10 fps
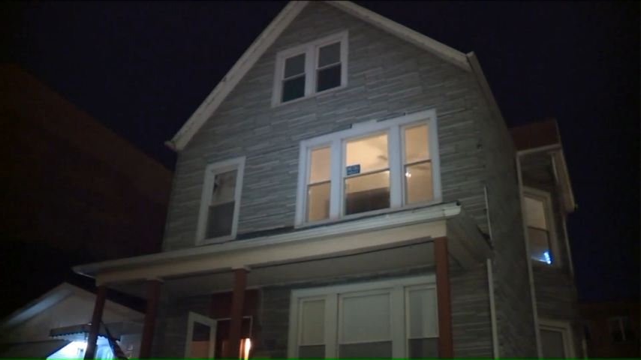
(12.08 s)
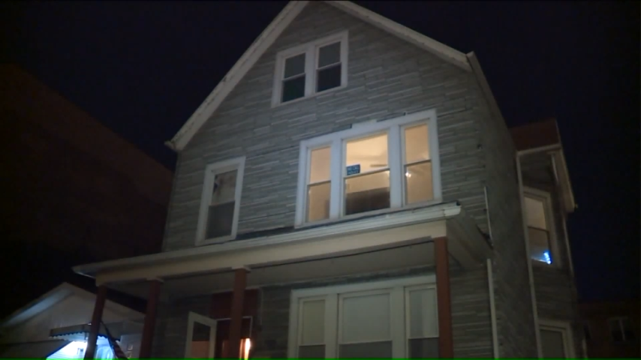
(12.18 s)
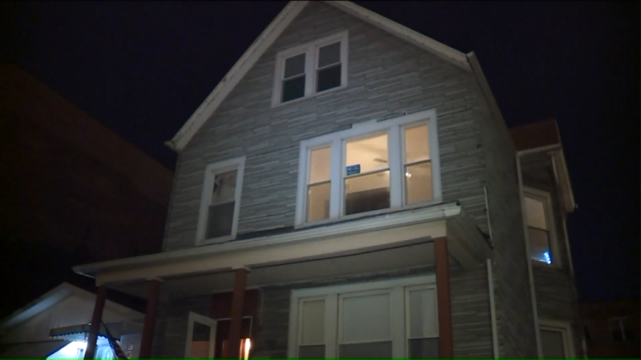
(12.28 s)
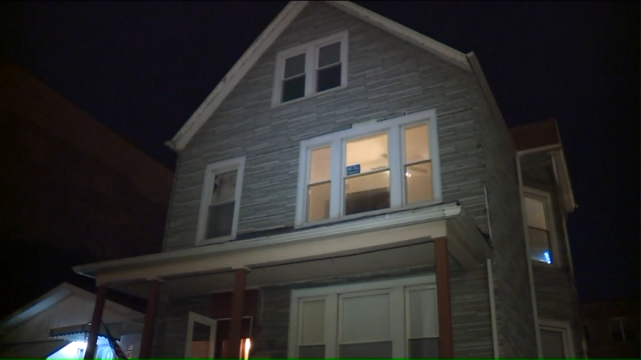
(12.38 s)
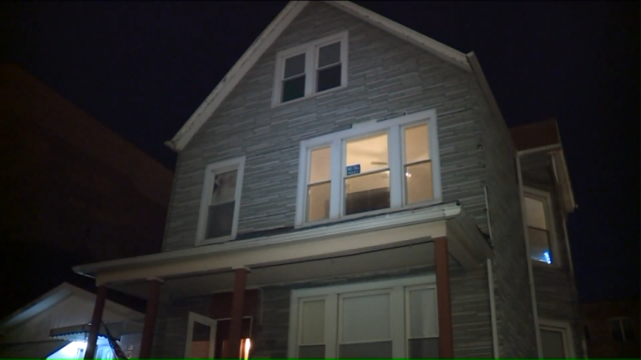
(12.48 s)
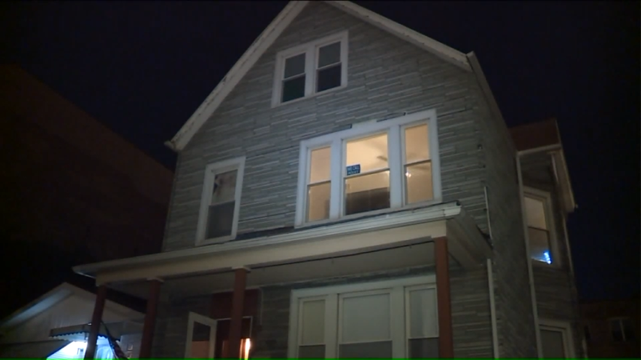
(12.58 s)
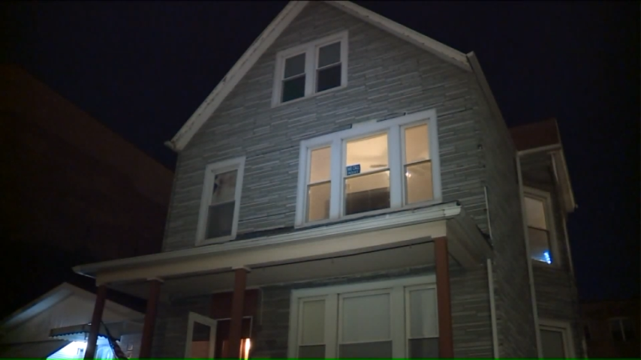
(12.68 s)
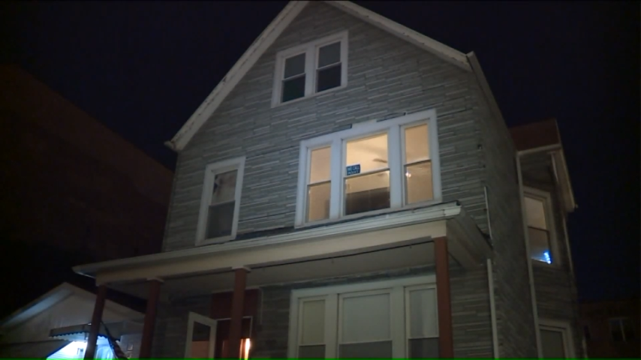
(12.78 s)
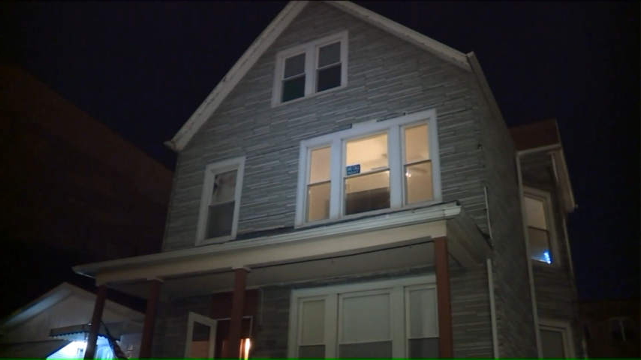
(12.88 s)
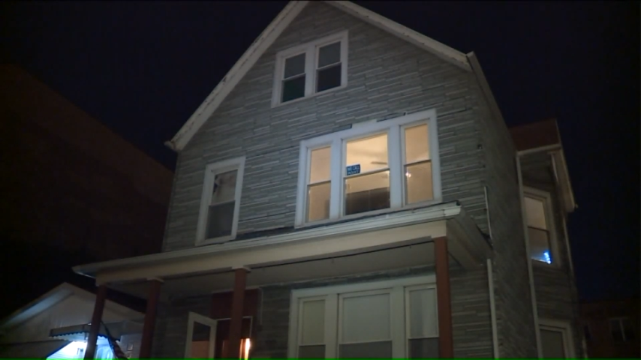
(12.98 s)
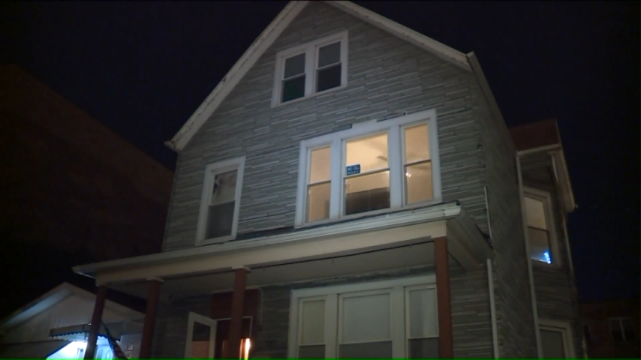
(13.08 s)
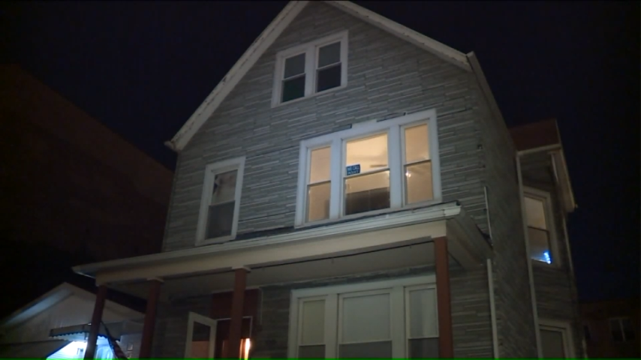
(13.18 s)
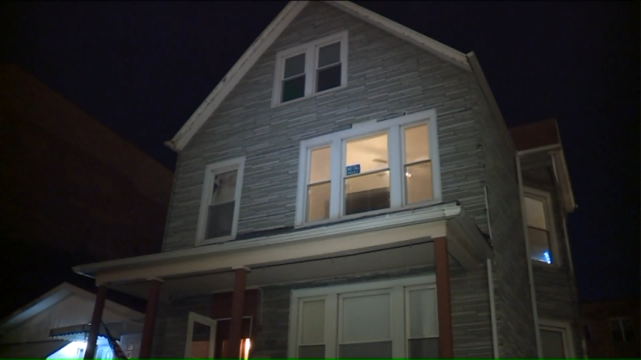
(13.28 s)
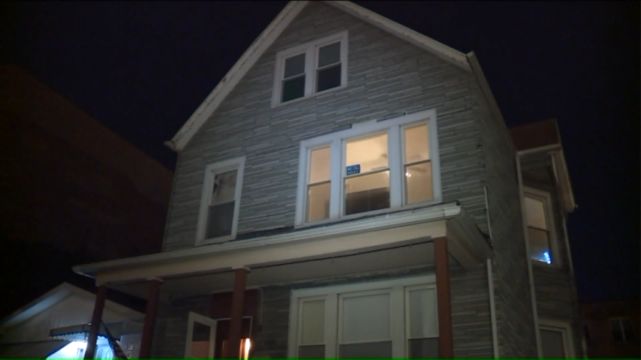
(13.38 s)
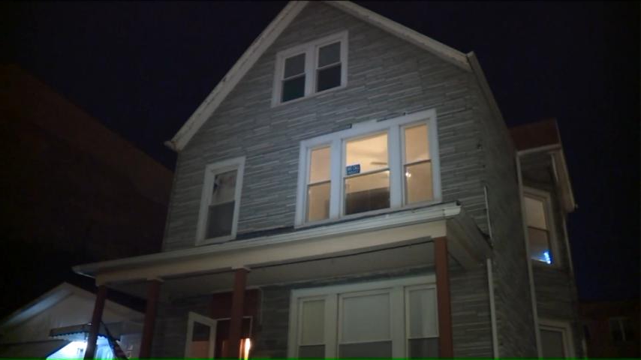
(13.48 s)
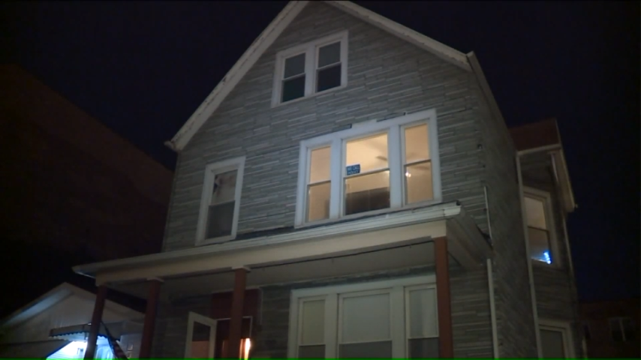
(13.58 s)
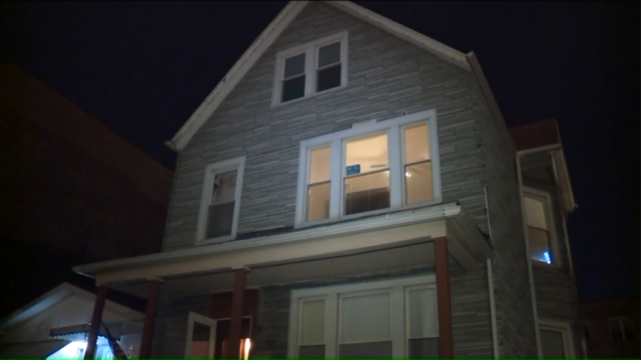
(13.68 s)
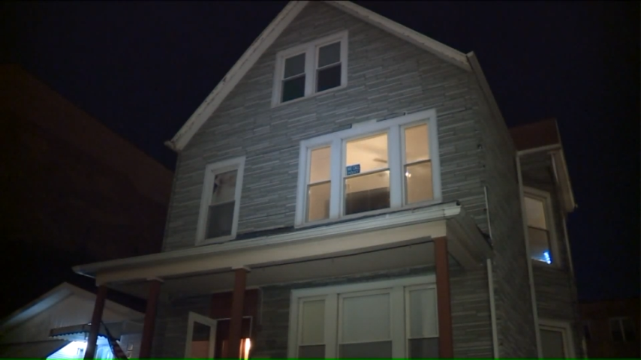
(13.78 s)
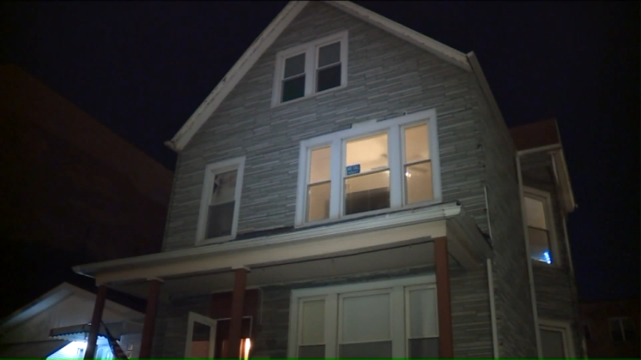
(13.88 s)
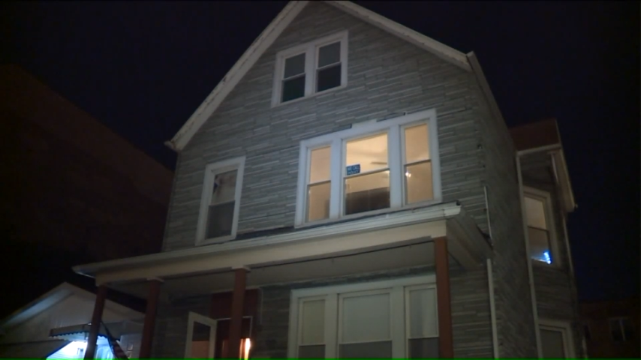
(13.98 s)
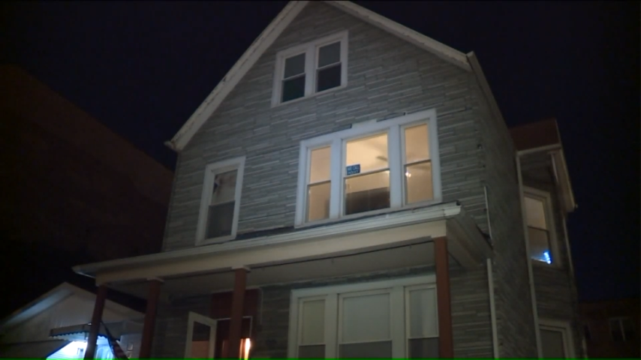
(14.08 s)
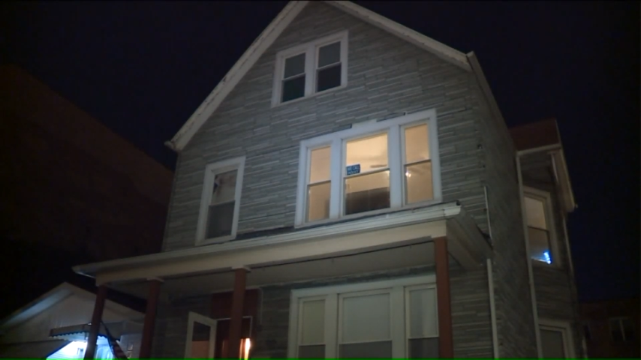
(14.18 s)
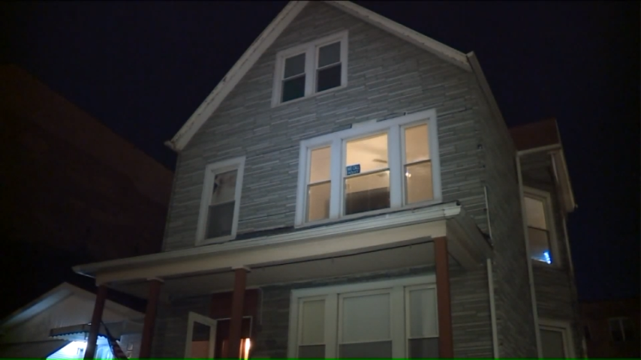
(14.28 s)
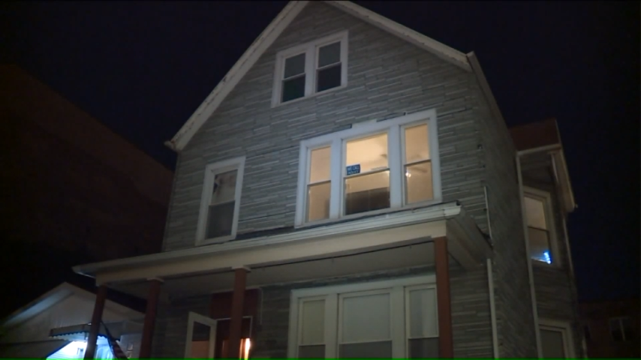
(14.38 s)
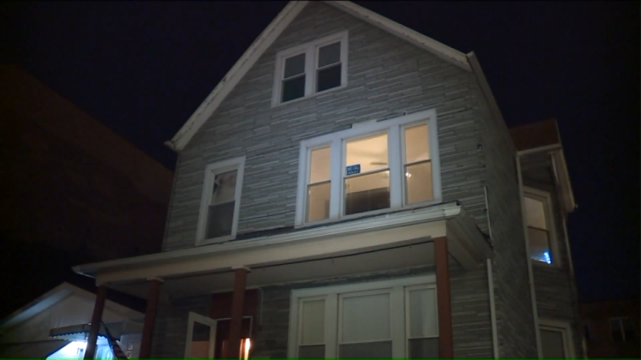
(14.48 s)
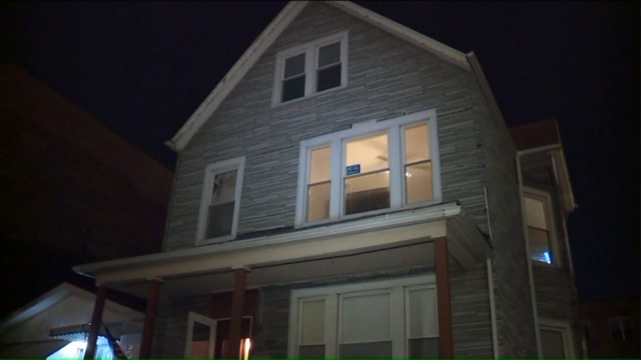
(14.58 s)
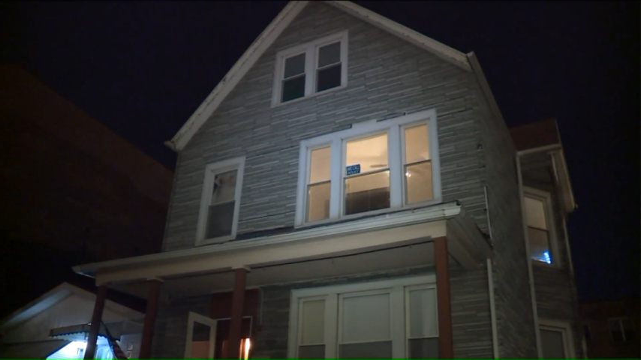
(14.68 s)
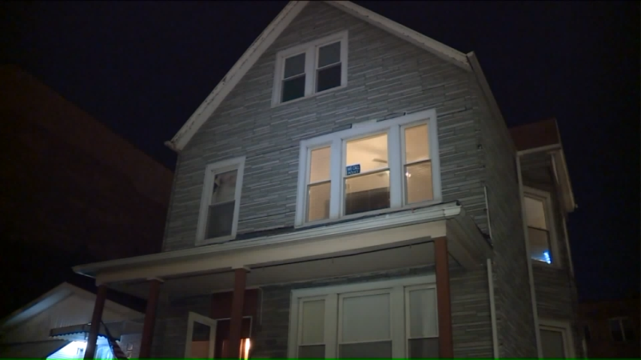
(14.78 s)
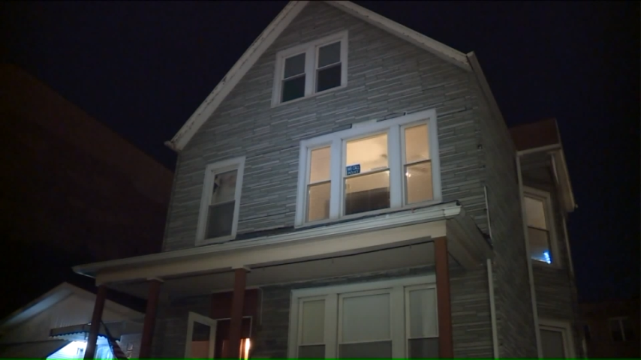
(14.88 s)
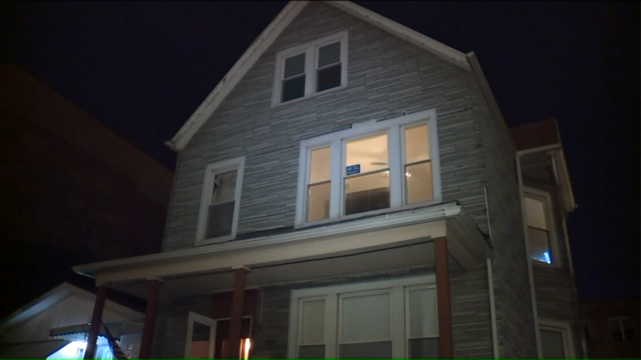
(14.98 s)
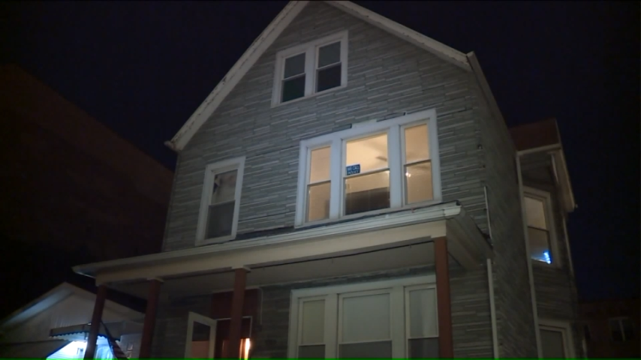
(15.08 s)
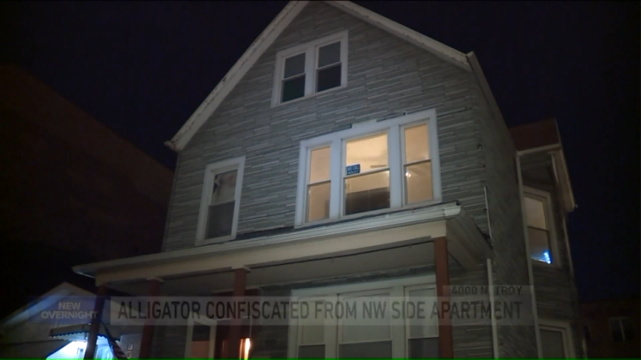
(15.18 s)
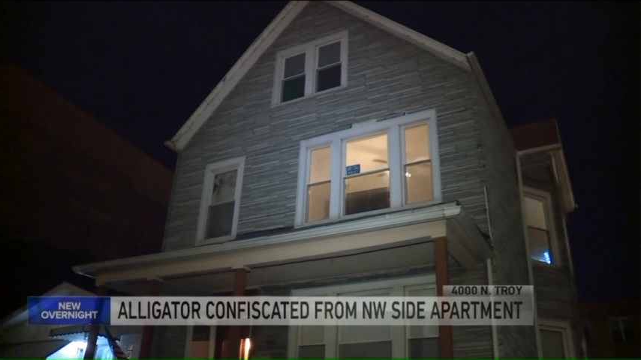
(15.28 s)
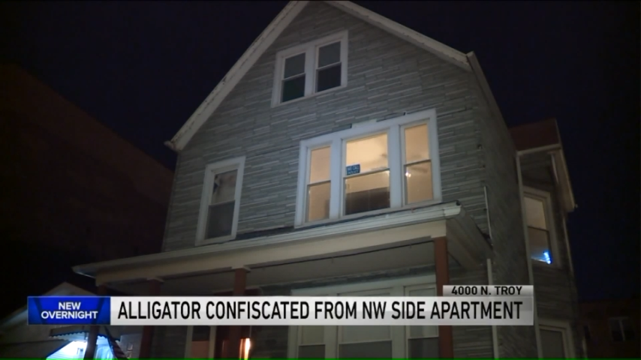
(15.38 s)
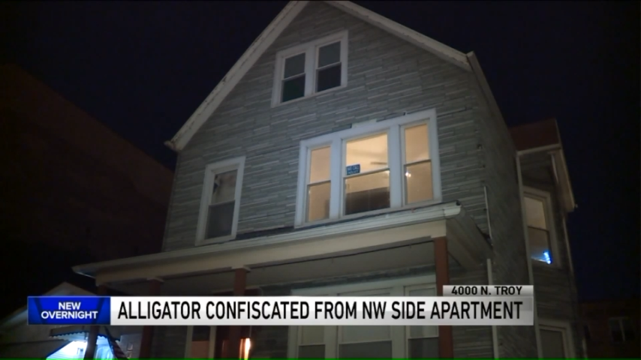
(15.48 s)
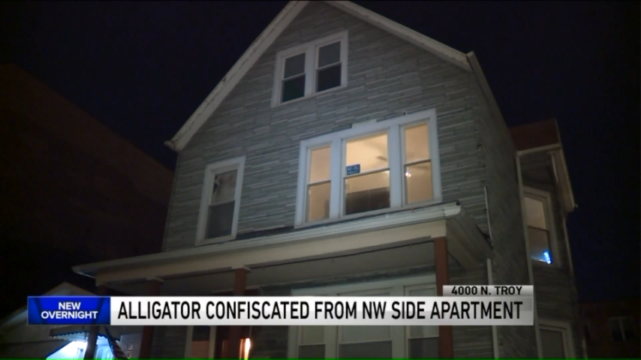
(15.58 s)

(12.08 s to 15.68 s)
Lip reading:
Nobody's mouth can be seen.